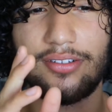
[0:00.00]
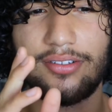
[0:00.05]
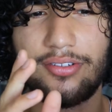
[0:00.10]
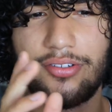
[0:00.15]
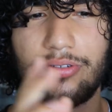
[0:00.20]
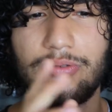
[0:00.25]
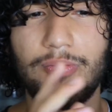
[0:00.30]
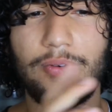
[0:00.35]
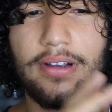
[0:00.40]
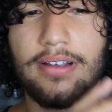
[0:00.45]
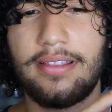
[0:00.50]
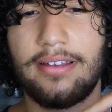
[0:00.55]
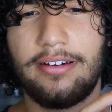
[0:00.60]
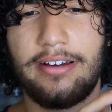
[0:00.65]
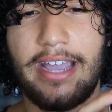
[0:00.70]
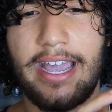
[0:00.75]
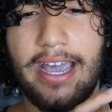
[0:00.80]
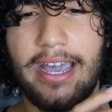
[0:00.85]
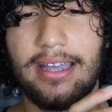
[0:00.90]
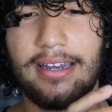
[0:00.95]
to where
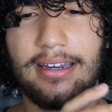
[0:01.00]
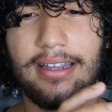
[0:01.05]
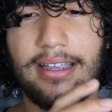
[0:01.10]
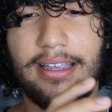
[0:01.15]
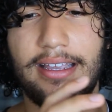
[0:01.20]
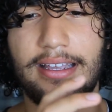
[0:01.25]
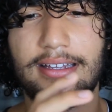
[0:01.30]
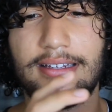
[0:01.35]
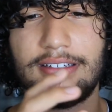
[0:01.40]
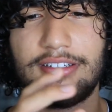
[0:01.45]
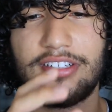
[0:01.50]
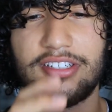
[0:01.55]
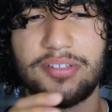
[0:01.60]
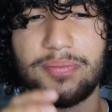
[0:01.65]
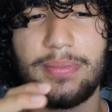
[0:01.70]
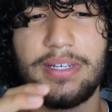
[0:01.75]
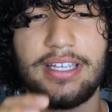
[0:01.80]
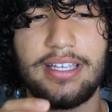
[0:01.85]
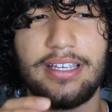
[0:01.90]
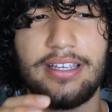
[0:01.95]
they're at and just
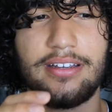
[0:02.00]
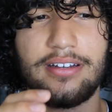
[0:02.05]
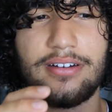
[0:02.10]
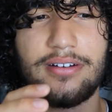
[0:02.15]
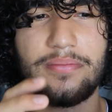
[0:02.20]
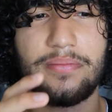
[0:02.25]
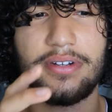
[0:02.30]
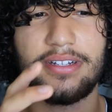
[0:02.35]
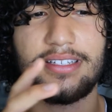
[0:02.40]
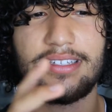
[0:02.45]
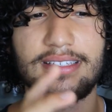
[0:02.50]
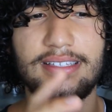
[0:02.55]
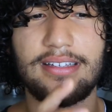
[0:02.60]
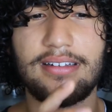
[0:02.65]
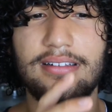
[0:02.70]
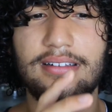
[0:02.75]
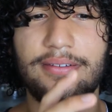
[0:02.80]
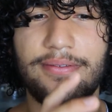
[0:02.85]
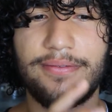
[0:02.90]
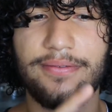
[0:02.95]
be here, but
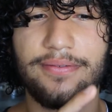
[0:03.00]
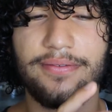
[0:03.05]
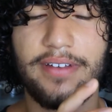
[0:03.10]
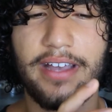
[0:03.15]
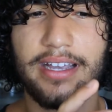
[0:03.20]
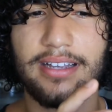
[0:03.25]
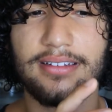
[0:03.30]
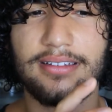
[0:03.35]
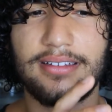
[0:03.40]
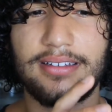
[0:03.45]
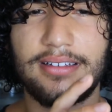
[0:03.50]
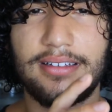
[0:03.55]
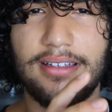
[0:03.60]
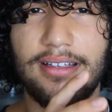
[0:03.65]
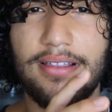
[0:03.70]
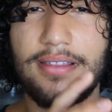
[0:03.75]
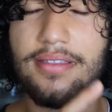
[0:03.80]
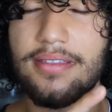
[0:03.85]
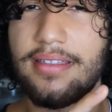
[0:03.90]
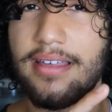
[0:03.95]
still affect
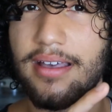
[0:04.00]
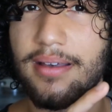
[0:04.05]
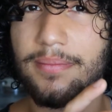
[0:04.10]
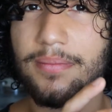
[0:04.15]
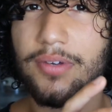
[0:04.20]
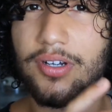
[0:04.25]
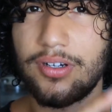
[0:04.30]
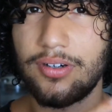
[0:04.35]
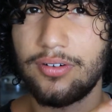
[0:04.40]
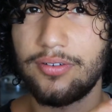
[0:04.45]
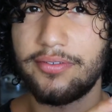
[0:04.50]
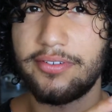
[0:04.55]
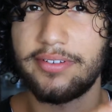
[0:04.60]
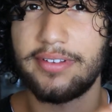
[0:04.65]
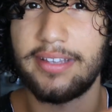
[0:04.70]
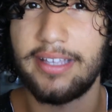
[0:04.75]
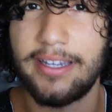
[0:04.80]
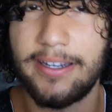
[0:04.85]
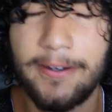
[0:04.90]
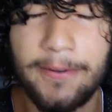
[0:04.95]
them over
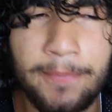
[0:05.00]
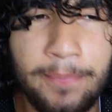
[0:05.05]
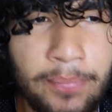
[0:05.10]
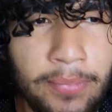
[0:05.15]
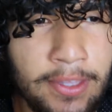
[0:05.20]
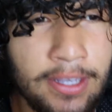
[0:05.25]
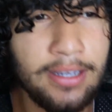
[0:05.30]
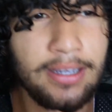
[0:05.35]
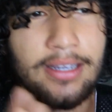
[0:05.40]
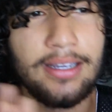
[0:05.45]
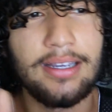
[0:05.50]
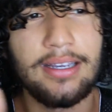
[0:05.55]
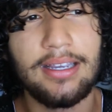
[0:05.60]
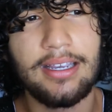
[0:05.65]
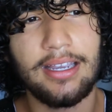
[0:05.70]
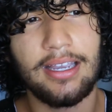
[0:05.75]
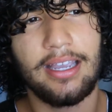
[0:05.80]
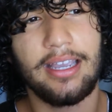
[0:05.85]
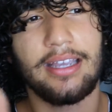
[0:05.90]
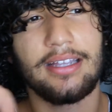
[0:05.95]
there?
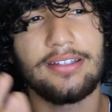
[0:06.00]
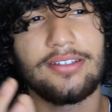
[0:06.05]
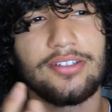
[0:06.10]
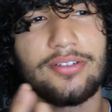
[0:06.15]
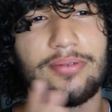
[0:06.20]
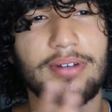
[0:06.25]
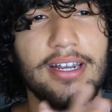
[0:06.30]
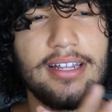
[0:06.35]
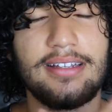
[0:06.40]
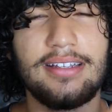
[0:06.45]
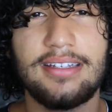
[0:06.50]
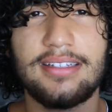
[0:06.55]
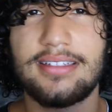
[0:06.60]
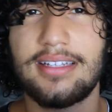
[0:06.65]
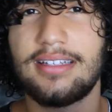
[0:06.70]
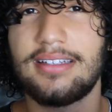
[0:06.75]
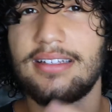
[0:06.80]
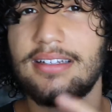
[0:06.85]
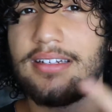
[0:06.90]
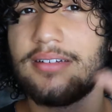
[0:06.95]
And so what I did is
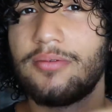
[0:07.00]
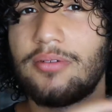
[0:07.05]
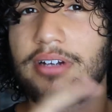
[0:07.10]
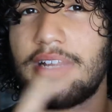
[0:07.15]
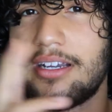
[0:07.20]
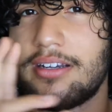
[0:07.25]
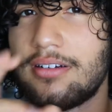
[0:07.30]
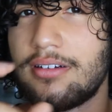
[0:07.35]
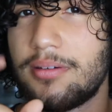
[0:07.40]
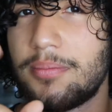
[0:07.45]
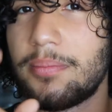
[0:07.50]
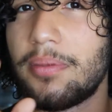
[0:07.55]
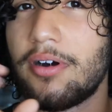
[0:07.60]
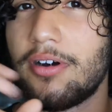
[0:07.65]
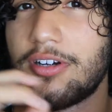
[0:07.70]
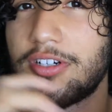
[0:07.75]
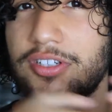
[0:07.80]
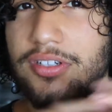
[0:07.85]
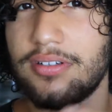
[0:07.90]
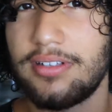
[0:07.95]
I did what I call
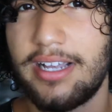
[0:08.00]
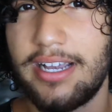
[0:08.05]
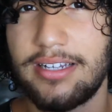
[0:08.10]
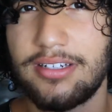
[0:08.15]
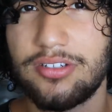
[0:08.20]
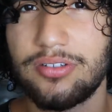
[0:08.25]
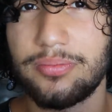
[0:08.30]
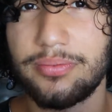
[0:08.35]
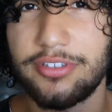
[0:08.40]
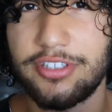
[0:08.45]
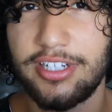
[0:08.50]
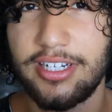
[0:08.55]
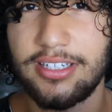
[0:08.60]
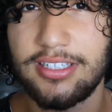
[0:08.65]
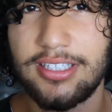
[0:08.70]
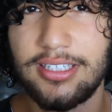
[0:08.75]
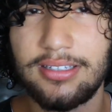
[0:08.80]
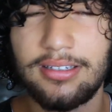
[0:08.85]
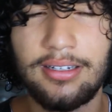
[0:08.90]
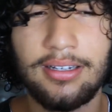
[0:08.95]
partial astral
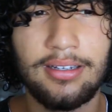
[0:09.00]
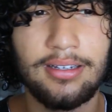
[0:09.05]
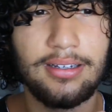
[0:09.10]
projection.